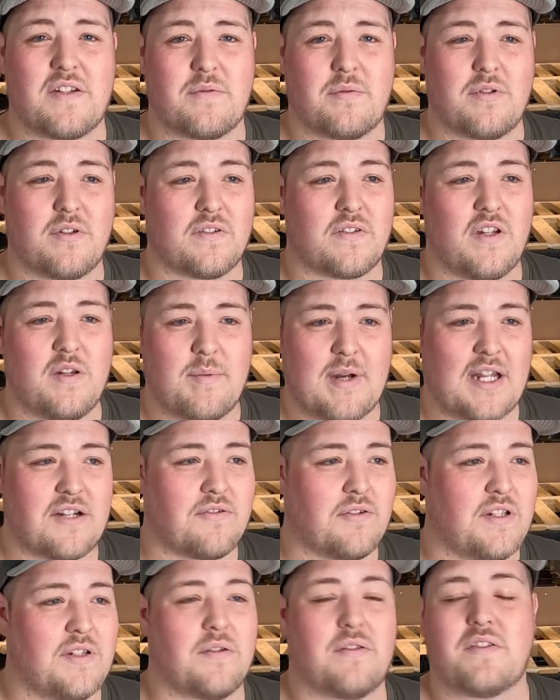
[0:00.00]
We've got 2
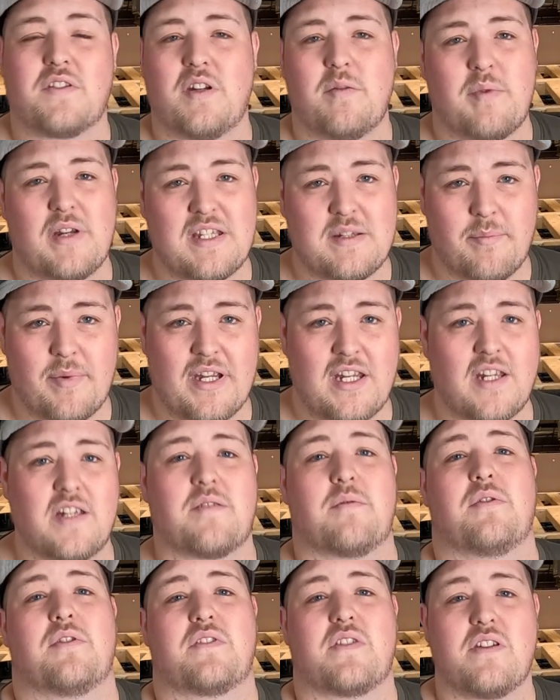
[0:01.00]
batteries, we've got 2 B2Bs,
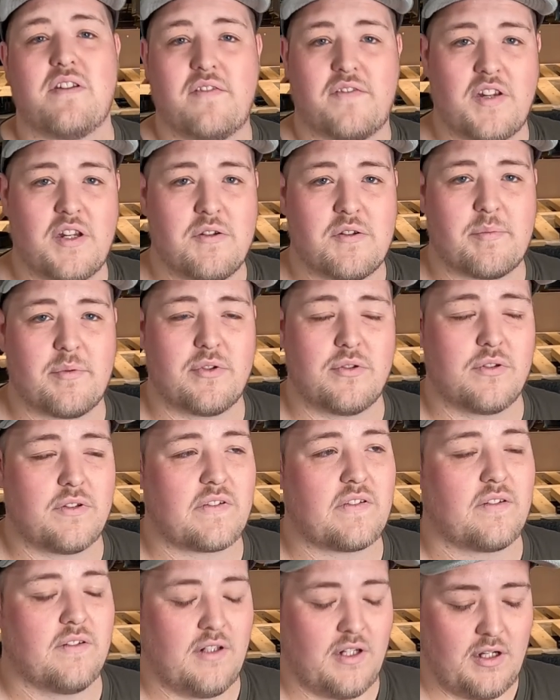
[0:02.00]
we've got 2 fuse boards,